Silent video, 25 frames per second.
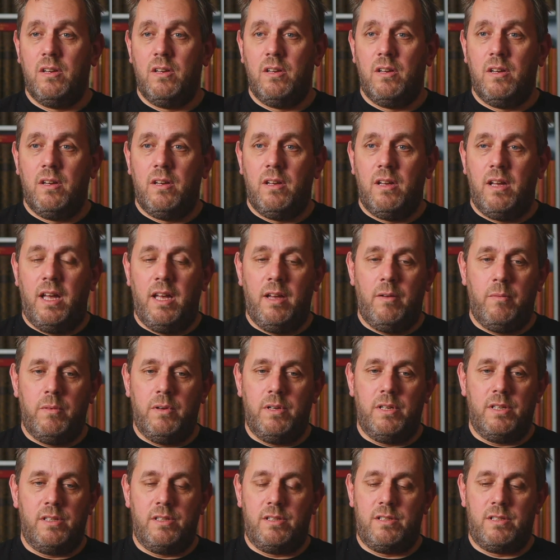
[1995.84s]
It
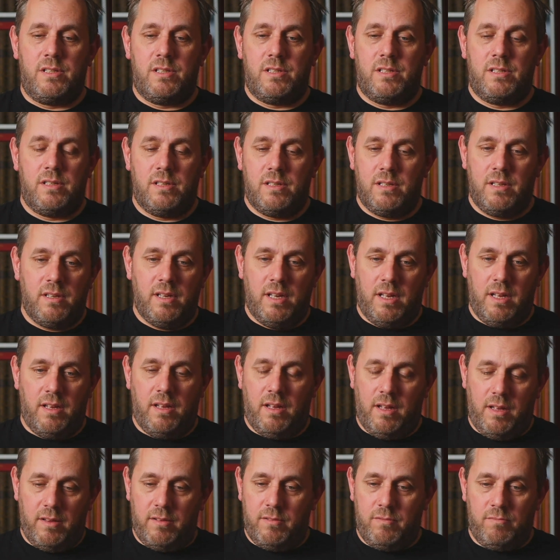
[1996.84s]
was
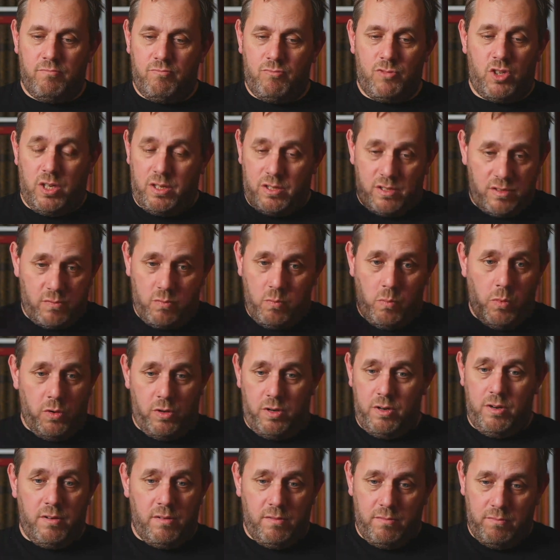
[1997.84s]
just
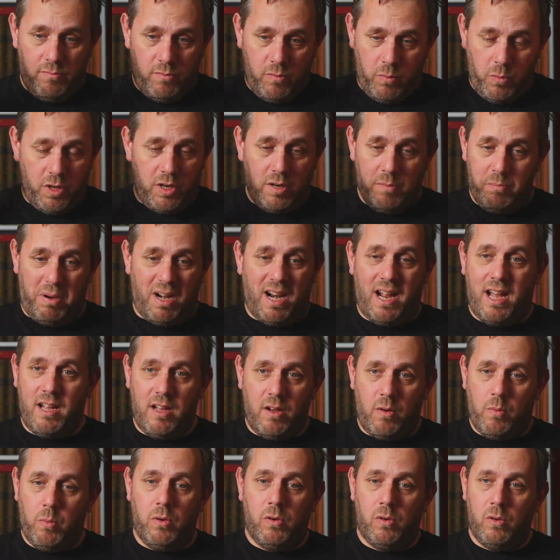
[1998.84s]
wooden plank
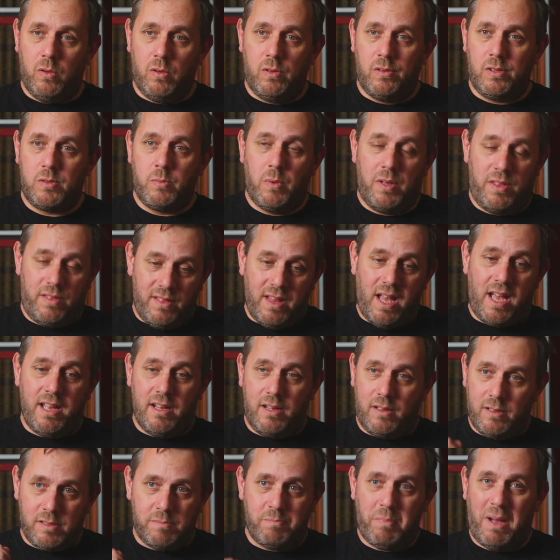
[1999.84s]
walls with nails
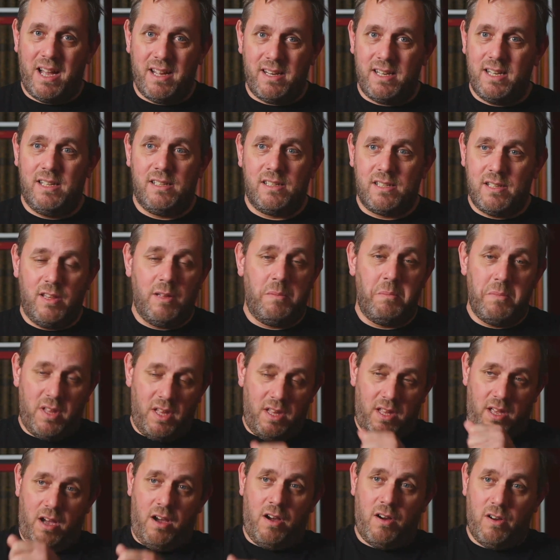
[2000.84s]
banged into them that you
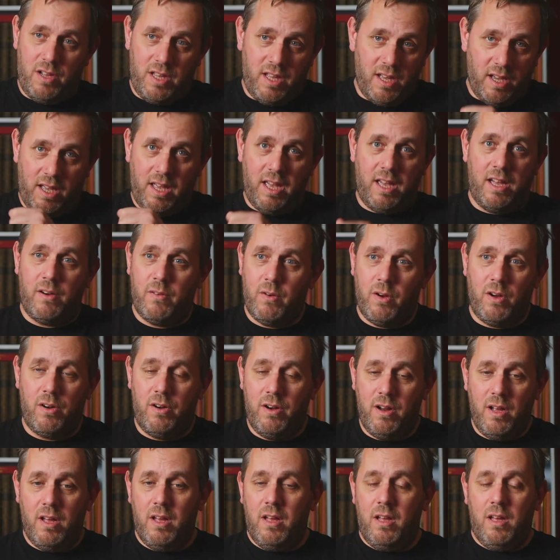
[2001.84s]
hung your gear on,
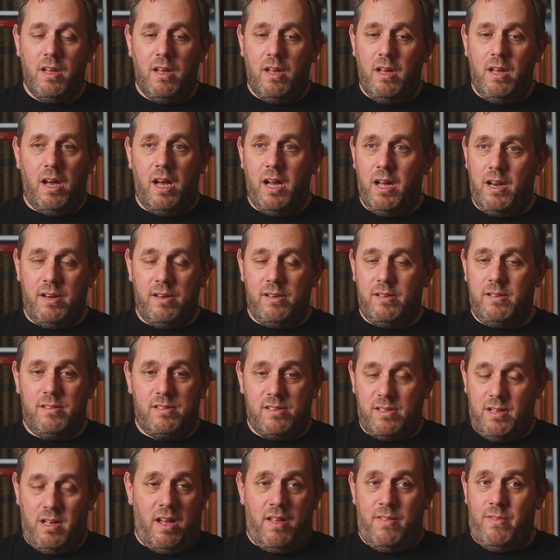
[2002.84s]
and
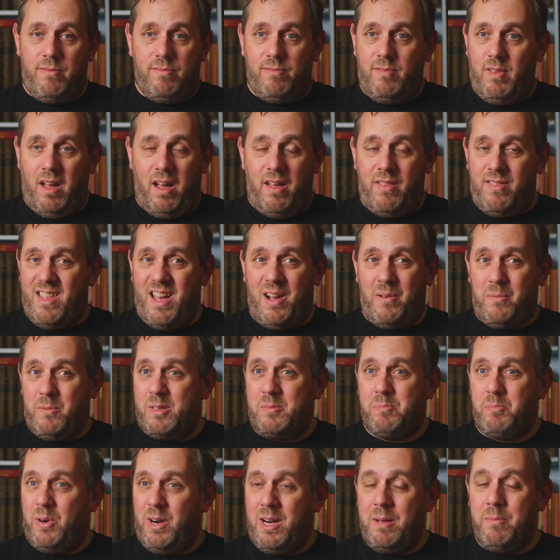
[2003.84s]
that was
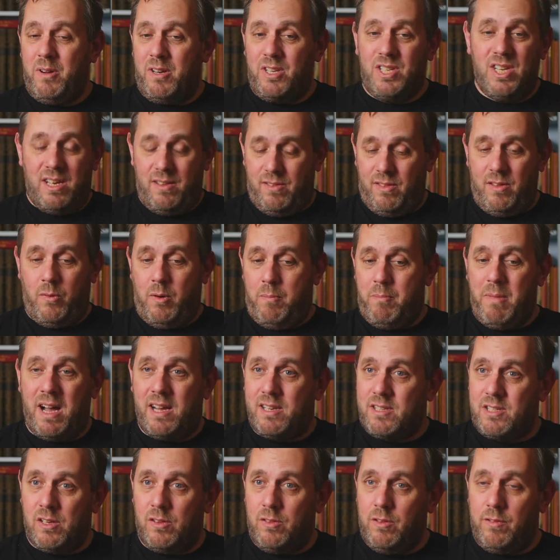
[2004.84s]
pretty much it. There were mats
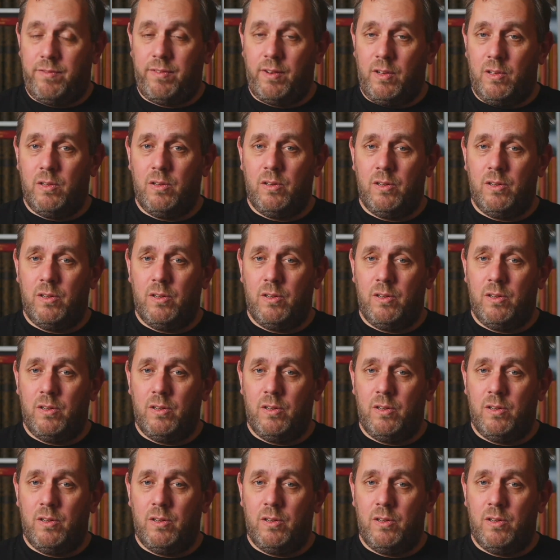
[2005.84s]
on the floor,